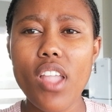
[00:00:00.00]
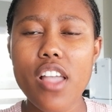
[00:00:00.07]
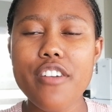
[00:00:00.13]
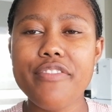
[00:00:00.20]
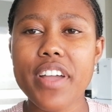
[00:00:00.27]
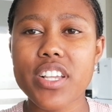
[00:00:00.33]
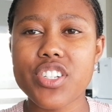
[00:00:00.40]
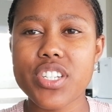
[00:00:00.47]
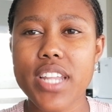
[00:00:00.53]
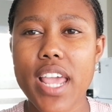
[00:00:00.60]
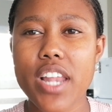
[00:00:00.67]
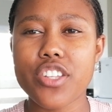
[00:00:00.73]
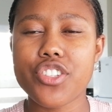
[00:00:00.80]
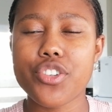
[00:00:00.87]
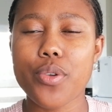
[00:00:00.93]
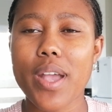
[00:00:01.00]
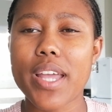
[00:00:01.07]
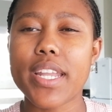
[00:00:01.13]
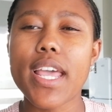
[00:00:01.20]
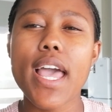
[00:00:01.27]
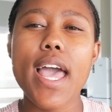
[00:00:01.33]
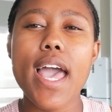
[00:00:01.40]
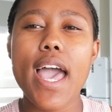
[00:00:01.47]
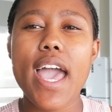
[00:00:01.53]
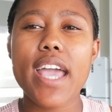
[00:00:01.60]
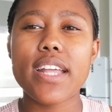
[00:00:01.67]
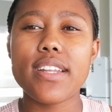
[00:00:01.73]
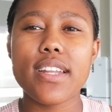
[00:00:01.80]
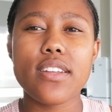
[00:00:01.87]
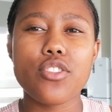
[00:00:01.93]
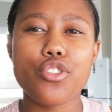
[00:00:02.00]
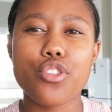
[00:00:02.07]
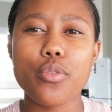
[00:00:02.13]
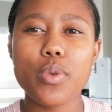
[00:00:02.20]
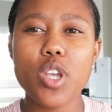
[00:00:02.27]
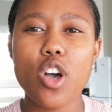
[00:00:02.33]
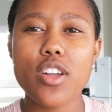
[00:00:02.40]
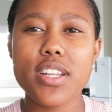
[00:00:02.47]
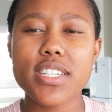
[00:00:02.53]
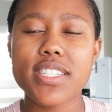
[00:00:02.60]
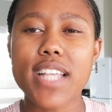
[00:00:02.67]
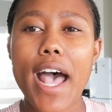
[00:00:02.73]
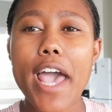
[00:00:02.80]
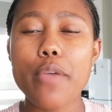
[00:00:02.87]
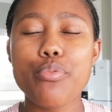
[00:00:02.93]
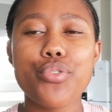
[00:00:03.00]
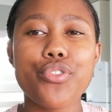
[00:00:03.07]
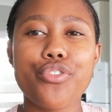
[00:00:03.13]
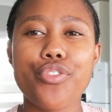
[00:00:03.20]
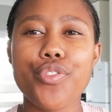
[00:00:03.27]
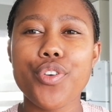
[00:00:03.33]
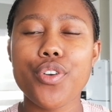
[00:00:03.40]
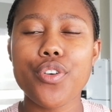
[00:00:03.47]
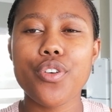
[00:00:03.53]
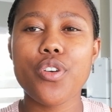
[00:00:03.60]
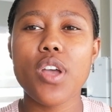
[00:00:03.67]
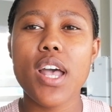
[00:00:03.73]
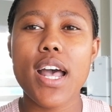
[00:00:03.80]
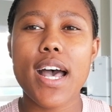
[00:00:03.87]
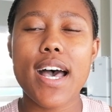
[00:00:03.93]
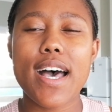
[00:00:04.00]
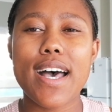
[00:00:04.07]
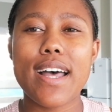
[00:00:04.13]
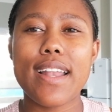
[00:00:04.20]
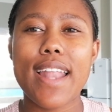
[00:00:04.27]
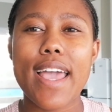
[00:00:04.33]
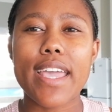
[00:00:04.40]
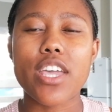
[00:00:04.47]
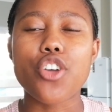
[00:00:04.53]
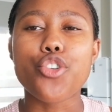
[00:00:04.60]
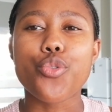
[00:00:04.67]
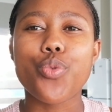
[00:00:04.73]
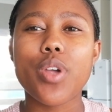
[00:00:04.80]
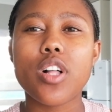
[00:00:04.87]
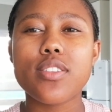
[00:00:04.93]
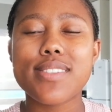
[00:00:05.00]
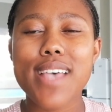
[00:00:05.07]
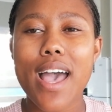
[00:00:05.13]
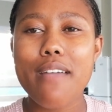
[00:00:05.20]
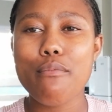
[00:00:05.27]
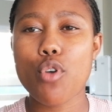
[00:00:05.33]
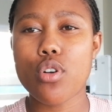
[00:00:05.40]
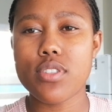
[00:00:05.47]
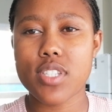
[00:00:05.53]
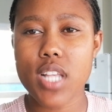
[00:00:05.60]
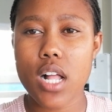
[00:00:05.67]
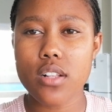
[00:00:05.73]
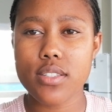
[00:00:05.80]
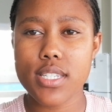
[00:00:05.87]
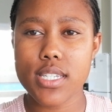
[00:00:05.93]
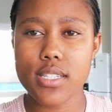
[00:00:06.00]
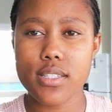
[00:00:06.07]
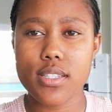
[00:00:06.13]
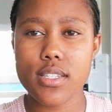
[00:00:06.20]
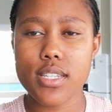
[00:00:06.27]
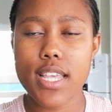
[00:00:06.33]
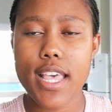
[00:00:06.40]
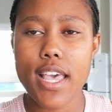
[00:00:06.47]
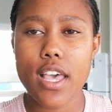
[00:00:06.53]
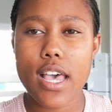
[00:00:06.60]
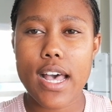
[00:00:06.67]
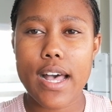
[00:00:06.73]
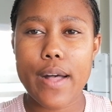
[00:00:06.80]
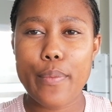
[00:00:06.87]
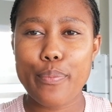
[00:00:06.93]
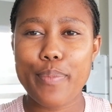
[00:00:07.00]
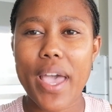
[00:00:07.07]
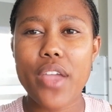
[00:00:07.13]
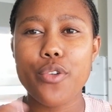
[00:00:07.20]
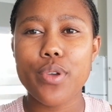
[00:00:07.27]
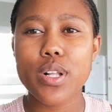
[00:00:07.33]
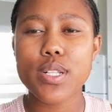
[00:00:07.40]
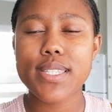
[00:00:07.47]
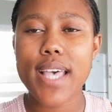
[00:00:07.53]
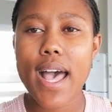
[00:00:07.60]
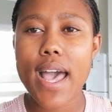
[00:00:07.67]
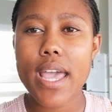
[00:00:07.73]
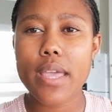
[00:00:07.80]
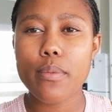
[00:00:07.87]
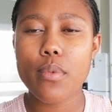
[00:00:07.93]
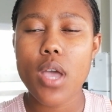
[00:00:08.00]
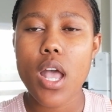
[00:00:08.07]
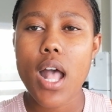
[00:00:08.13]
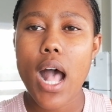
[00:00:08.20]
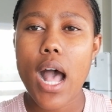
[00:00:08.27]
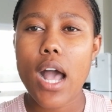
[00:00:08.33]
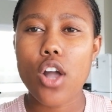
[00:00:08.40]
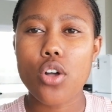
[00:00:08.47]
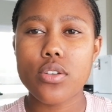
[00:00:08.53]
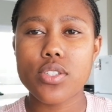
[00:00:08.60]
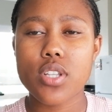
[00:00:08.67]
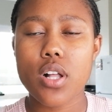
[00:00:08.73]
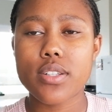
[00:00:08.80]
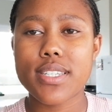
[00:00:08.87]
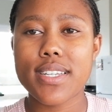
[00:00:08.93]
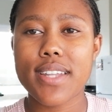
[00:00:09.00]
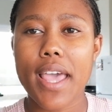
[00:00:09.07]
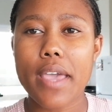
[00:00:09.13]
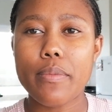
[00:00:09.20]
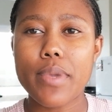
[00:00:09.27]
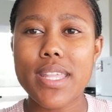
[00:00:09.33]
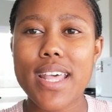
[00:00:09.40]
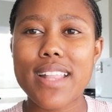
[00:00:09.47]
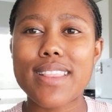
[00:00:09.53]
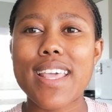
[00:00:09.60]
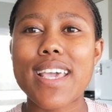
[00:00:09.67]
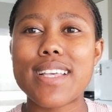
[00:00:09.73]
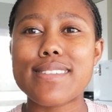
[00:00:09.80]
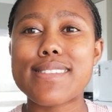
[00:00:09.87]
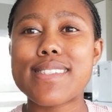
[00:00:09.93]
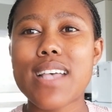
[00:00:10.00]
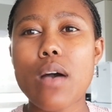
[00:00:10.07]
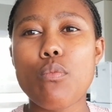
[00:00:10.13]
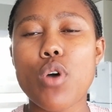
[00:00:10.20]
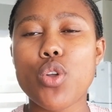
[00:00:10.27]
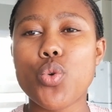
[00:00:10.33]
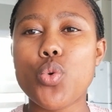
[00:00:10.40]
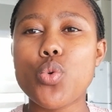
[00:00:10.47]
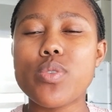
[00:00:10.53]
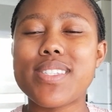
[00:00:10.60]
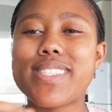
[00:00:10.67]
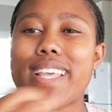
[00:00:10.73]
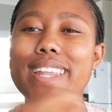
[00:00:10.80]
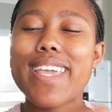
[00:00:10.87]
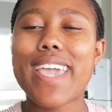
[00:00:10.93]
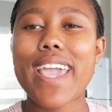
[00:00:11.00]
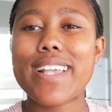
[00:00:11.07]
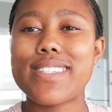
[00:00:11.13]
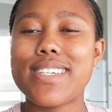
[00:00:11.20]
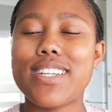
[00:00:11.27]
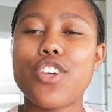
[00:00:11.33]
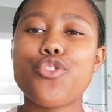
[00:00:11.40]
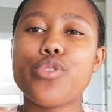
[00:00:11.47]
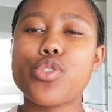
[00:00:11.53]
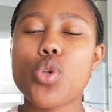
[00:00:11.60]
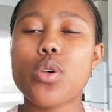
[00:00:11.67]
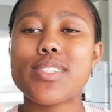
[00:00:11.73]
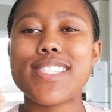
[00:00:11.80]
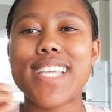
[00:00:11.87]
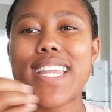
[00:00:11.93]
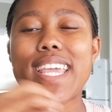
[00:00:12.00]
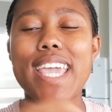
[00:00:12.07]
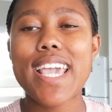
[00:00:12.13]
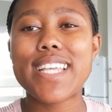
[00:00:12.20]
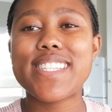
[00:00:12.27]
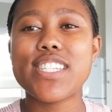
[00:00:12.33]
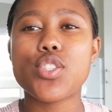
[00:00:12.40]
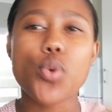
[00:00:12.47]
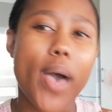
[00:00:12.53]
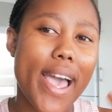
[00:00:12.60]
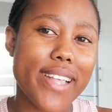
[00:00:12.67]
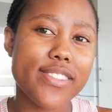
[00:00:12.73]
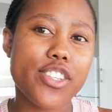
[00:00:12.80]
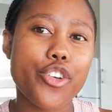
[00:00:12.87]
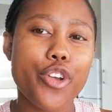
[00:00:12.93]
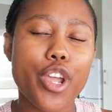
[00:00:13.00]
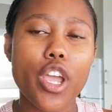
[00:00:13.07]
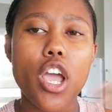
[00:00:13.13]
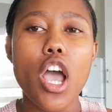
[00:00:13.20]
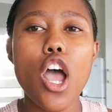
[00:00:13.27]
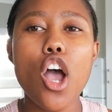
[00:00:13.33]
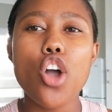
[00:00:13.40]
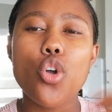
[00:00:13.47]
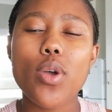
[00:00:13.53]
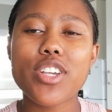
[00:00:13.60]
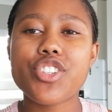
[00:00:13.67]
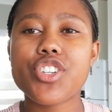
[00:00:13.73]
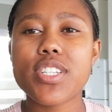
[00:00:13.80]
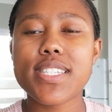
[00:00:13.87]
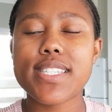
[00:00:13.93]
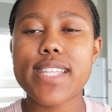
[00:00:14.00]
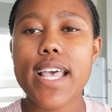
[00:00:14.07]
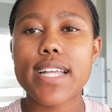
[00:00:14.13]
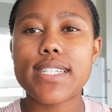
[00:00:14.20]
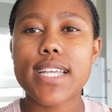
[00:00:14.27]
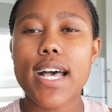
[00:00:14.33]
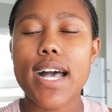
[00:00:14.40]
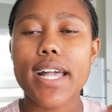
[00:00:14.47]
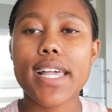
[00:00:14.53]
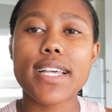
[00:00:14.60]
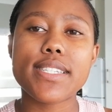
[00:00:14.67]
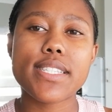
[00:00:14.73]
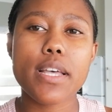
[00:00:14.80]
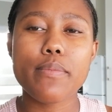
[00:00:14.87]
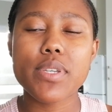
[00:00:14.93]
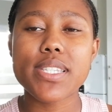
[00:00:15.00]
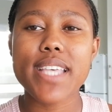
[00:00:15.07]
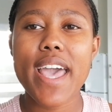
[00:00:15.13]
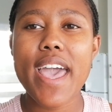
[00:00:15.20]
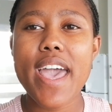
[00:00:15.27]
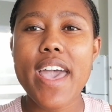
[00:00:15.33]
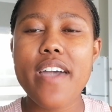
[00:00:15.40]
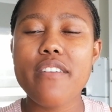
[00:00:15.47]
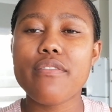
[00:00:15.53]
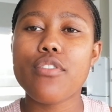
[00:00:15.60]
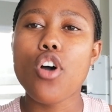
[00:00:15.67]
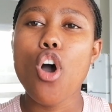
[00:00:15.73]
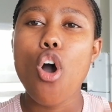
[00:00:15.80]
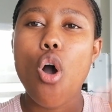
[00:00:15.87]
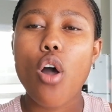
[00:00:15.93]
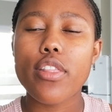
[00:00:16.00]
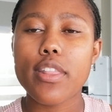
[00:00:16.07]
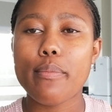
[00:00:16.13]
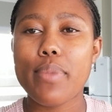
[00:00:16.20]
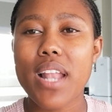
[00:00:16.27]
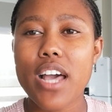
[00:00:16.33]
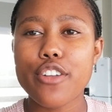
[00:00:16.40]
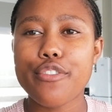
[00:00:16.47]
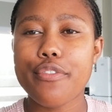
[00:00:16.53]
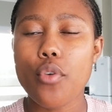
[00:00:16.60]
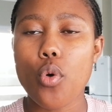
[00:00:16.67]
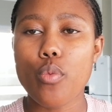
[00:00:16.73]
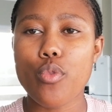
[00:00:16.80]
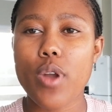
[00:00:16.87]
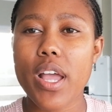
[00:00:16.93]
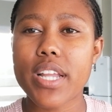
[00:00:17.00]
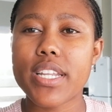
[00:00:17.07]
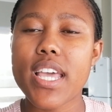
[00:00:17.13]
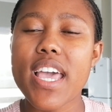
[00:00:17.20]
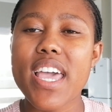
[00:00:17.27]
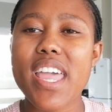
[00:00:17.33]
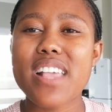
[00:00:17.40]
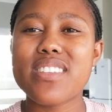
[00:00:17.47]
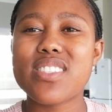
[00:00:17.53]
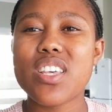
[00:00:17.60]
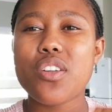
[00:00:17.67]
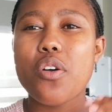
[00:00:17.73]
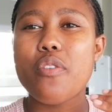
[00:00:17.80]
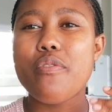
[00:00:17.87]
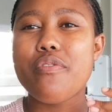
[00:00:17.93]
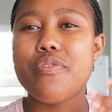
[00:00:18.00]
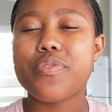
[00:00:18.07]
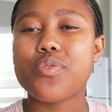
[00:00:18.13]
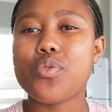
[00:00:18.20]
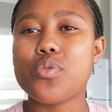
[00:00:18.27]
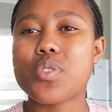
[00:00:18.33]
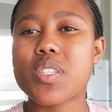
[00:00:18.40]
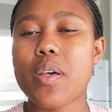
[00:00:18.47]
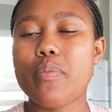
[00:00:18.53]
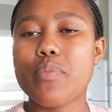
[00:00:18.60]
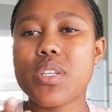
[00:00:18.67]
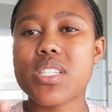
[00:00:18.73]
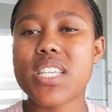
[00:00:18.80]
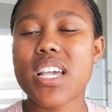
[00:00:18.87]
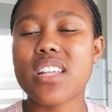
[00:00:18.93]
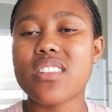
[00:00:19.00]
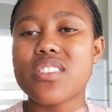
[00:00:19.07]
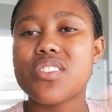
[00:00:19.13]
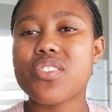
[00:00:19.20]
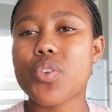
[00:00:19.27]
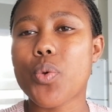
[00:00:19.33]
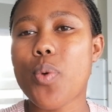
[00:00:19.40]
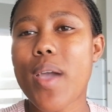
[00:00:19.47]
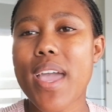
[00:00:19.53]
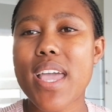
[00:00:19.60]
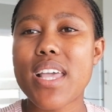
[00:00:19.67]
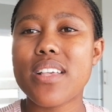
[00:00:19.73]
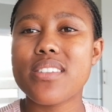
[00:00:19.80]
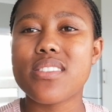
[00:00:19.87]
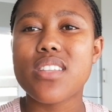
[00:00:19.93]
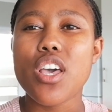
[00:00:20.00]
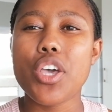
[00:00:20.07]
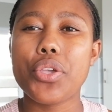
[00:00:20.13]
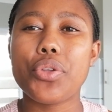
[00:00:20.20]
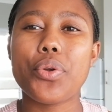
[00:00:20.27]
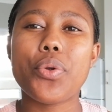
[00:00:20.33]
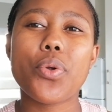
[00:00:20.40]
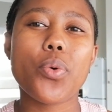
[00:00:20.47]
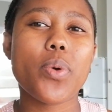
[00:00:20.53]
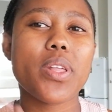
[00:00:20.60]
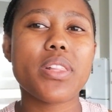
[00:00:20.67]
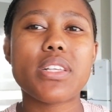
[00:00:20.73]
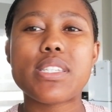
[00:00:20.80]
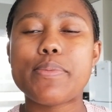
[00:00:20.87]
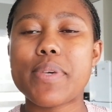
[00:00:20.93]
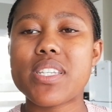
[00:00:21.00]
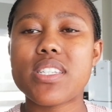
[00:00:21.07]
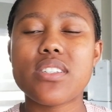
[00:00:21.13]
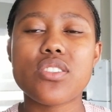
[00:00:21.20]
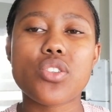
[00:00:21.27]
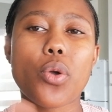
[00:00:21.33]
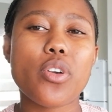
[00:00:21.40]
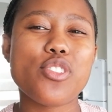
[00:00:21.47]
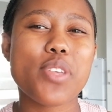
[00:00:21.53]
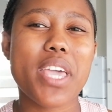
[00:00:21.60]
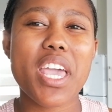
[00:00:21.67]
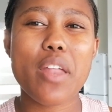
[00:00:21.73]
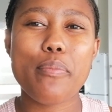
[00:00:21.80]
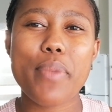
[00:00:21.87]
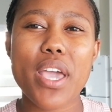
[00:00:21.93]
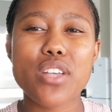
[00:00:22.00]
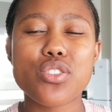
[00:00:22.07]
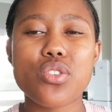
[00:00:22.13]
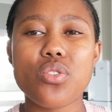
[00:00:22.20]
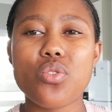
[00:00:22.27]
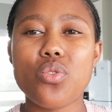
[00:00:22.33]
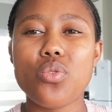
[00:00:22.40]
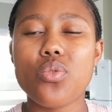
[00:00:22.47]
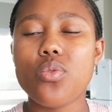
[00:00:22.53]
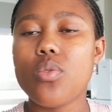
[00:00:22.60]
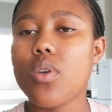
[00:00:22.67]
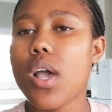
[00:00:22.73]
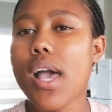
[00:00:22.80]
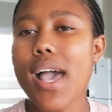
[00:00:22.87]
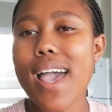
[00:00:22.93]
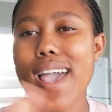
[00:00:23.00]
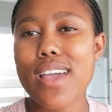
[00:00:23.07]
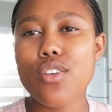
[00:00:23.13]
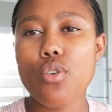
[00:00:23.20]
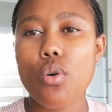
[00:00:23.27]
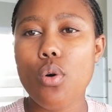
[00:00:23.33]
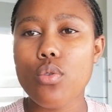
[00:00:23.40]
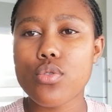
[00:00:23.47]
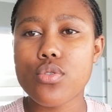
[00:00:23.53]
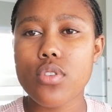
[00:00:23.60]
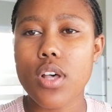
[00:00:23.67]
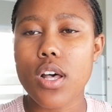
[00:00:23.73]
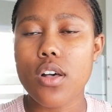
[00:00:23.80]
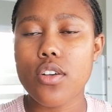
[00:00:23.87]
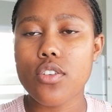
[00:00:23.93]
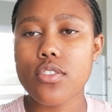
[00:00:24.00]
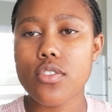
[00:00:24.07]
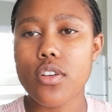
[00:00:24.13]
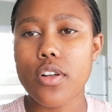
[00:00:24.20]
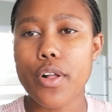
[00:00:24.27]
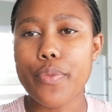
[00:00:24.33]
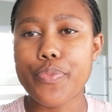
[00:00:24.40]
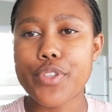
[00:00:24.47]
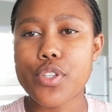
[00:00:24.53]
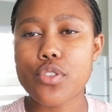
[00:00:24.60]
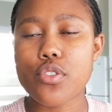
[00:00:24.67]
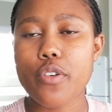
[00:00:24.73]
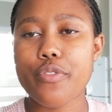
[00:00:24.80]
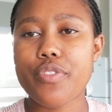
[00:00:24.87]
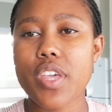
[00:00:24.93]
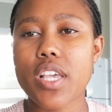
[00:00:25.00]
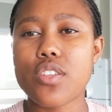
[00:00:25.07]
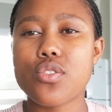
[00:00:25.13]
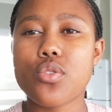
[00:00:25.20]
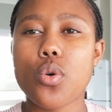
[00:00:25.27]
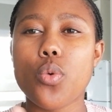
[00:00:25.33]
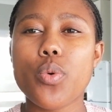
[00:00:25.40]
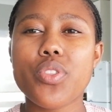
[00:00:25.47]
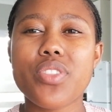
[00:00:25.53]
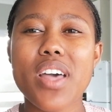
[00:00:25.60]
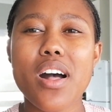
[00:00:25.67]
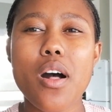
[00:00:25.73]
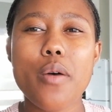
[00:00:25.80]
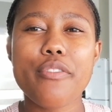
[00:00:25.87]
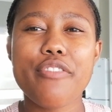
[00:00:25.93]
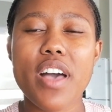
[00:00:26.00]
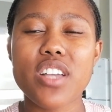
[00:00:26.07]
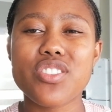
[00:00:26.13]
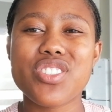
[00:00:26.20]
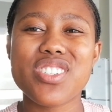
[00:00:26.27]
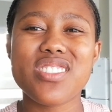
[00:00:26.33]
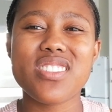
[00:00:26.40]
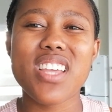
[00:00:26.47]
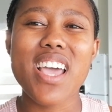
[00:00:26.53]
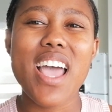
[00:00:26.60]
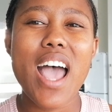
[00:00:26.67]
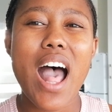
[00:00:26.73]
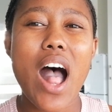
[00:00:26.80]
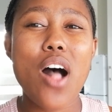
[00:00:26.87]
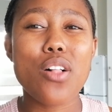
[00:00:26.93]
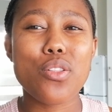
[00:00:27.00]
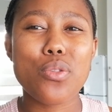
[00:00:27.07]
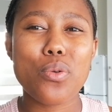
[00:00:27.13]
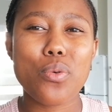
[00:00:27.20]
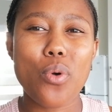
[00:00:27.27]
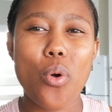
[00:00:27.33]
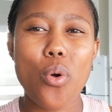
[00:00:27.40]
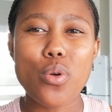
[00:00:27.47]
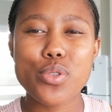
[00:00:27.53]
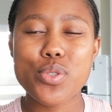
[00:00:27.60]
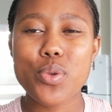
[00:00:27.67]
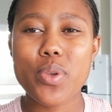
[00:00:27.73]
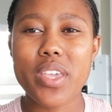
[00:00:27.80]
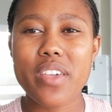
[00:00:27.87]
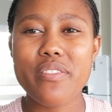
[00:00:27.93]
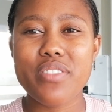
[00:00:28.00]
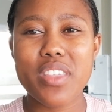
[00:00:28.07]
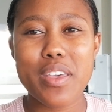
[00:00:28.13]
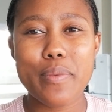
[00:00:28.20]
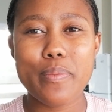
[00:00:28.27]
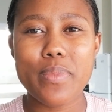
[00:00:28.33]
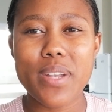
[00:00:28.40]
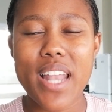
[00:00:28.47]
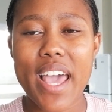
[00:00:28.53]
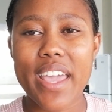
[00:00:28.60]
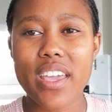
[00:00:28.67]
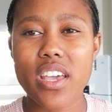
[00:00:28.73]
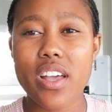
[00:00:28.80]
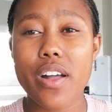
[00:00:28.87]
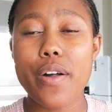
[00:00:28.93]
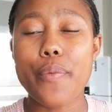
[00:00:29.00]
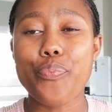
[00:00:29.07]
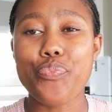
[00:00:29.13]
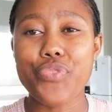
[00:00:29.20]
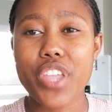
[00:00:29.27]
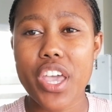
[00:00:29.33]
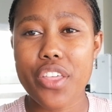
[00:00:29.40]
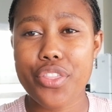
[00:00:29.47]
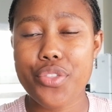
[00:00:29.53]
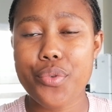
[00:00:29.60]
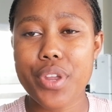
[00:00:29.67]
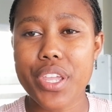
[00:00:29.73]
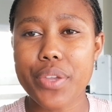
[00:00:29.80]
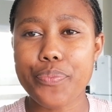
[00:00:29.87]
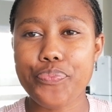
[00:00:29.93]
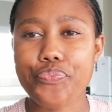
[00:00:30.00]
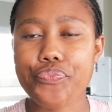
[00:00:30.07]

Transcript: functionality, right? And to be honest, I prefer like real-time consultant. By real-time consultant, I mean that there is someone who's dedicated, a resource dedicated to answering questions that customers have on the platform, right? Instead of you submitting this request, you don't know when this person is going to get back to you, and all sorts of things. So with the help function, I'll also give them like a 3,